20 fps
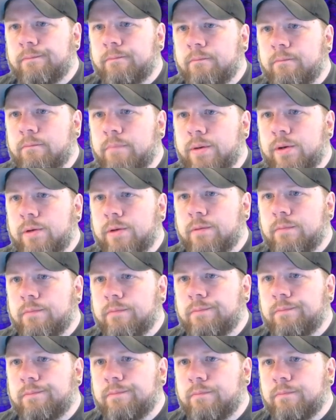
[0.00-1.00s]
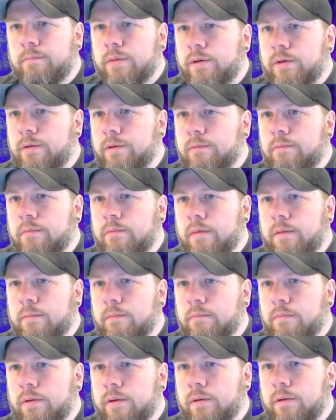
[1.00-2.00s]
Boom, boom,
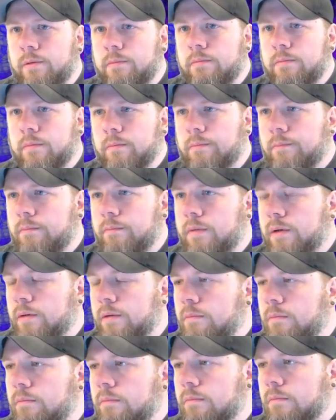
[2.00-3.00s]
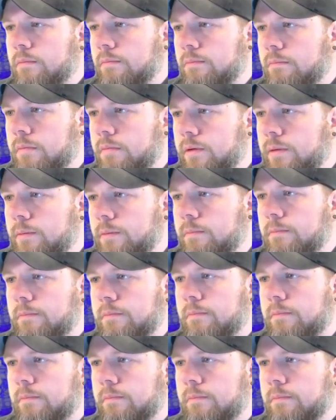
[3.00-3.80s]
boom, boom, boom.